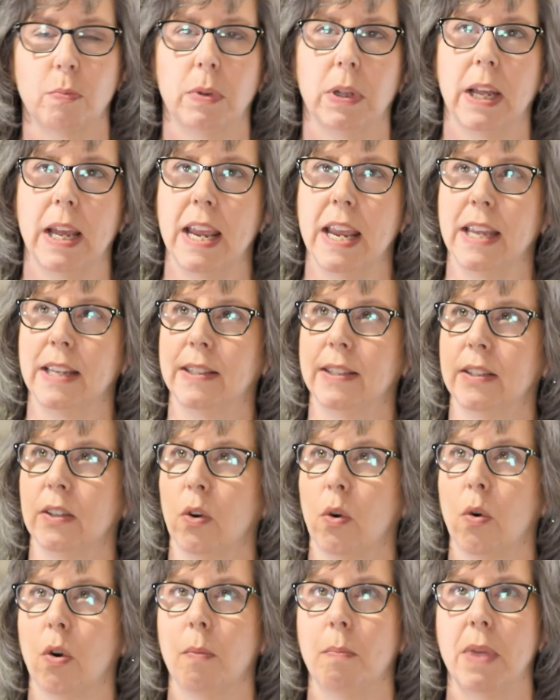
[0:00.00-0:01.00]
place
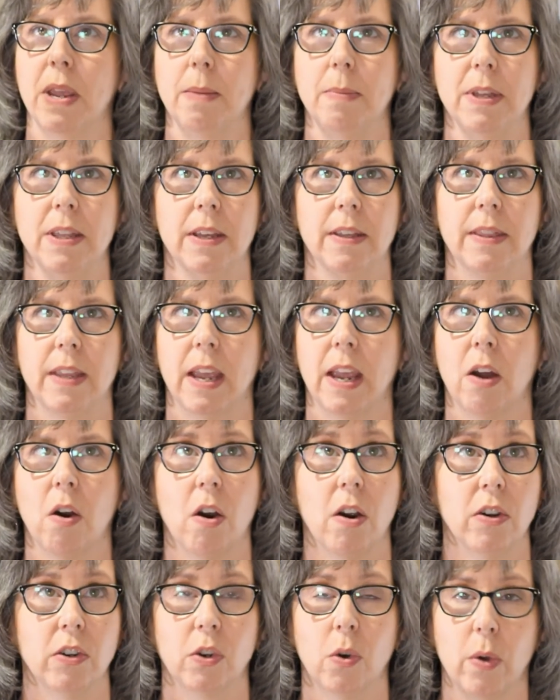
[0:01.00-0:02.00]
or maybe that they
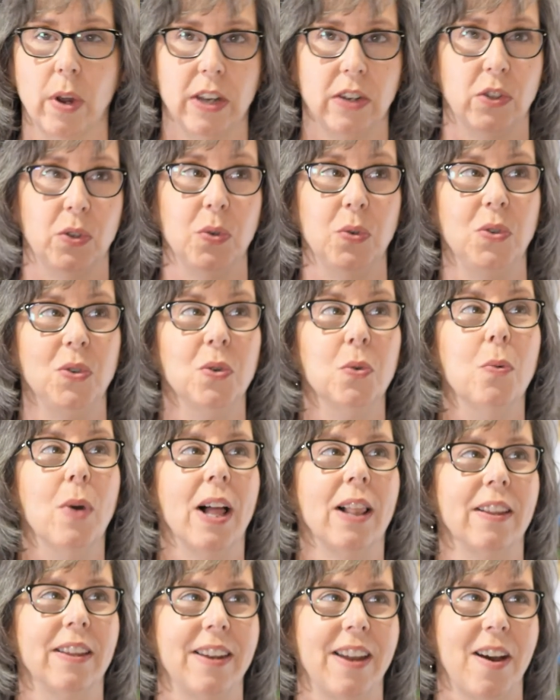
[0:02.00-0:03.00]
aren't going to do
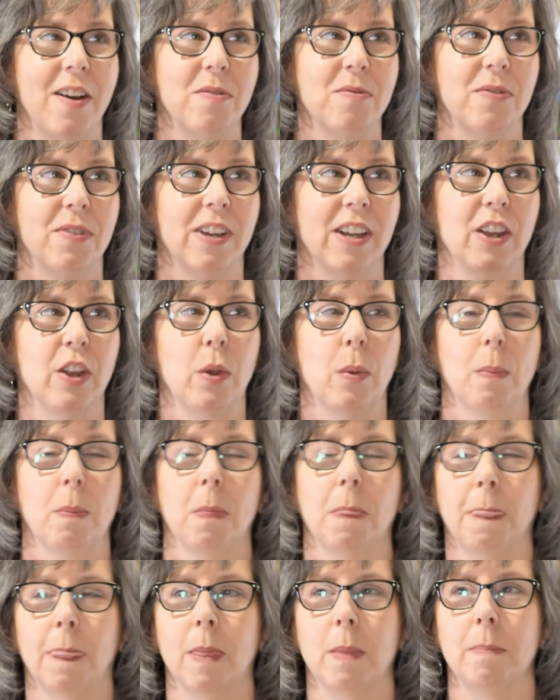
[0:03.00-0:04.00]
well enough.
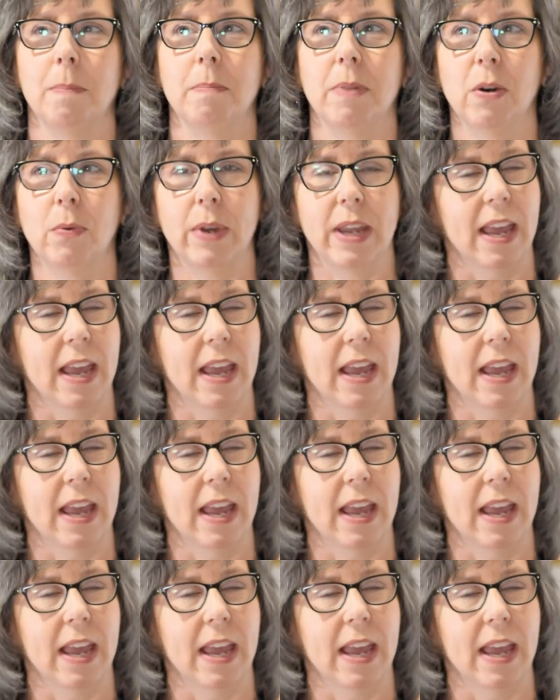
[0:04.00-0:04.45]
Sure. But we